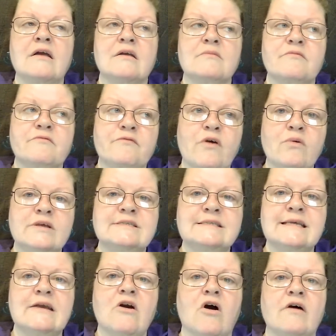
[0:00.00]

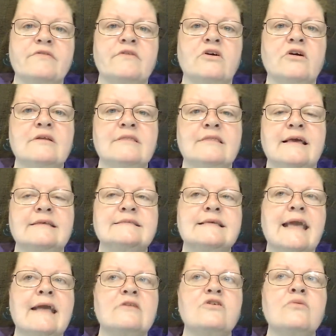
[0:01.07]
Focusing on the good things.
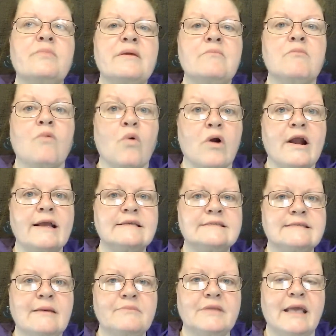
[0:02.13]
Can you be more
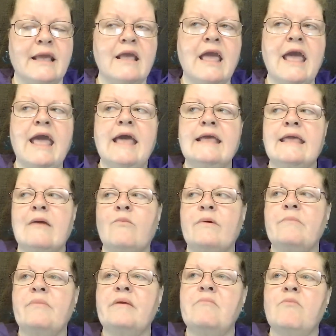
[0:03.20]
accepting? Can we
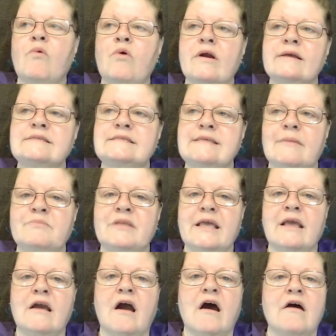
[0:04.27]
be more
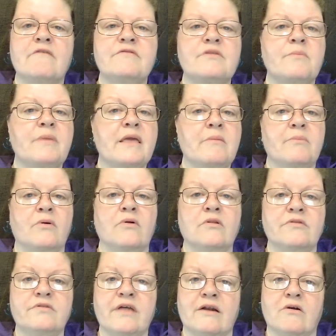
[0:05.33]
accepting of the people
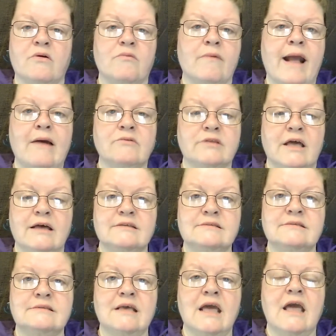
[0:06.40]
that are around us?
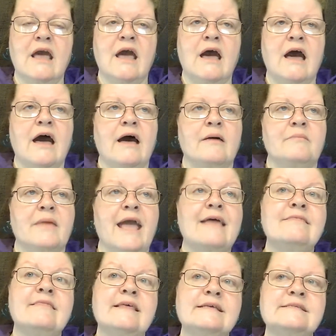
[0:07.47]
And
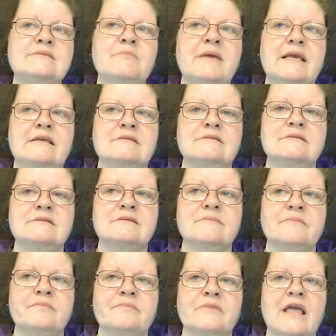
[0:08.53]
this means,
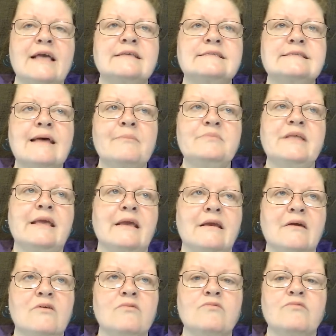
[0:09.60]
accepting
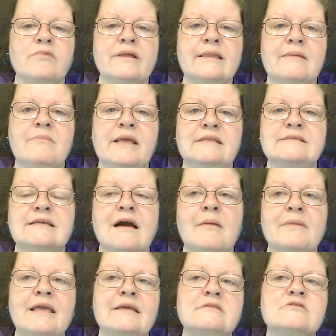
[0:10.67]
really means
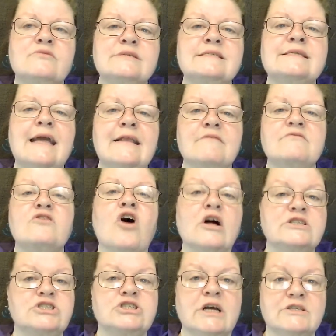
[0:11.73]
coming into a state of
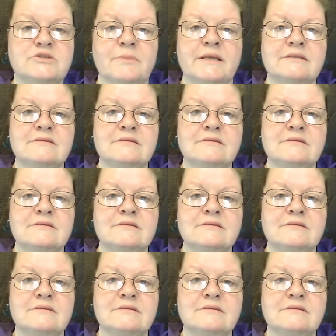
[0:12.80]
non-judgment.